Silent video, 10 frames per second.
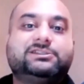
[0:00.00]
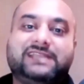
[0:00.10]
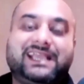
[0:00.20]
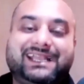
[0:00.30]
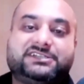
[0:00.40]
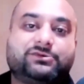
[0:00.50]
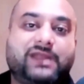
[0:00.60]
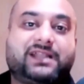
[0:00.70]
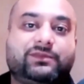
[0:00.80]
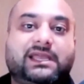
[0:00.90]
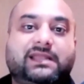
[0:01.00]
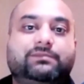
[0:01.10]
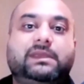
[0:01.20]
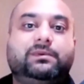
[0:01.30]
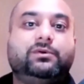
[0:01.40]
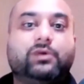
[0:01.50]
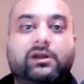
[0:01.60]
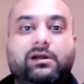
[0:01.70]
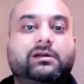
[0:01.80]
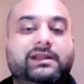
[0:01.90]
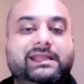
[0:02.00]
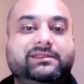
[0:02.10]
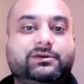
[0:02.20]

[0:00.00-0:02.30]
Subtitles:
So they can interact with that people who are already in the